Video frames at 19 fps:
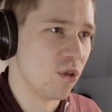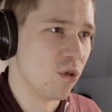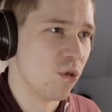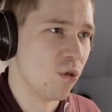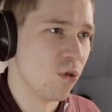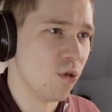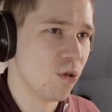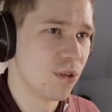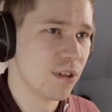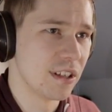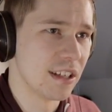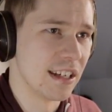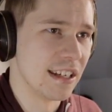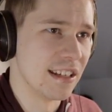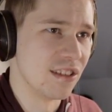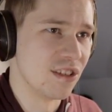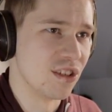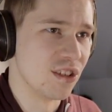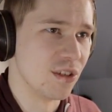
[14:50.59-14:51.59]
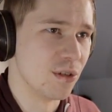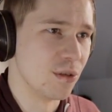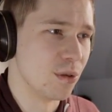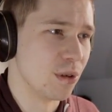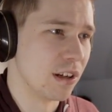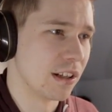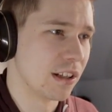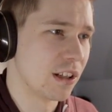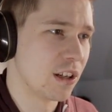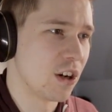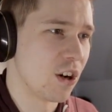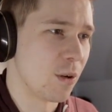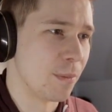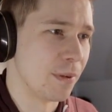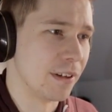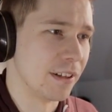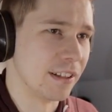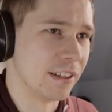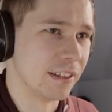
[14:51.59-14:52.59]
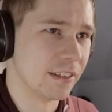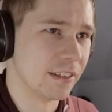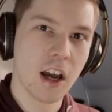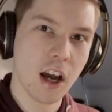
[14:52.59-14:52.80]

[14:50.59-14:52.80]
ore into copper.